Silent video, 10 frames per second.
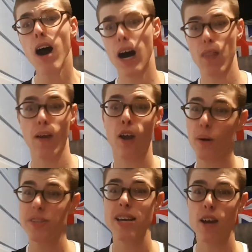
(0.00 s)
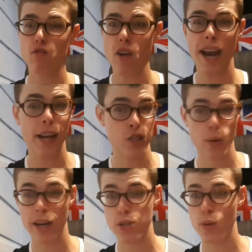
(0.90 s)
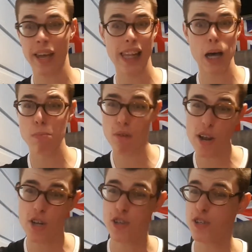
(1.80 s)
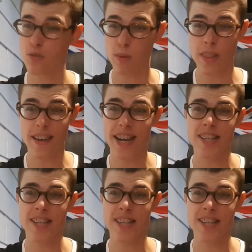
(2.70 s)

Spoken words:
other content creators who I do collaborations with.